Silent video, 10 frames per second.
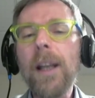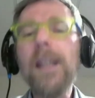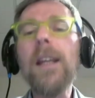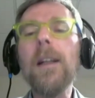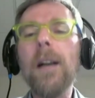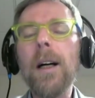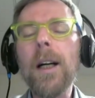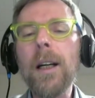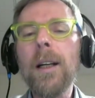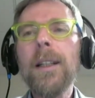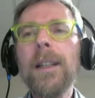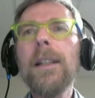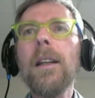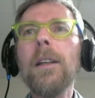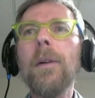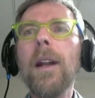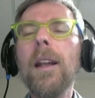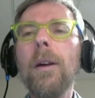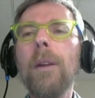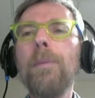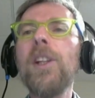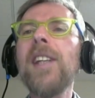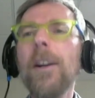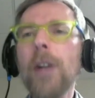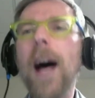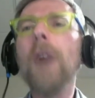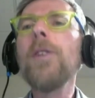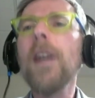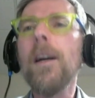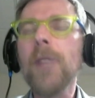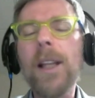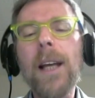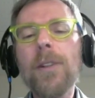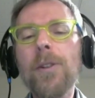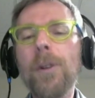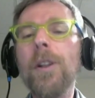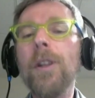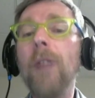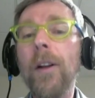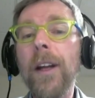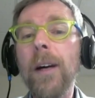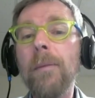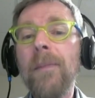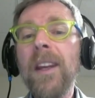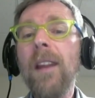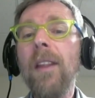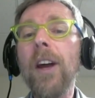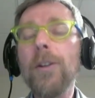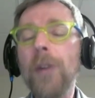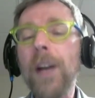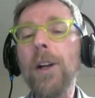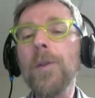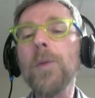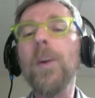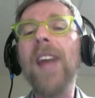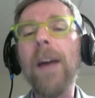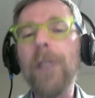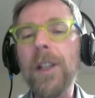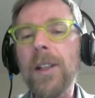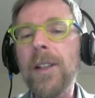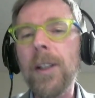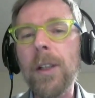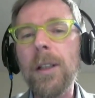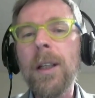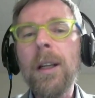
Here are the potential outcomes and the uncertainty around them. There are trade offs with every decision.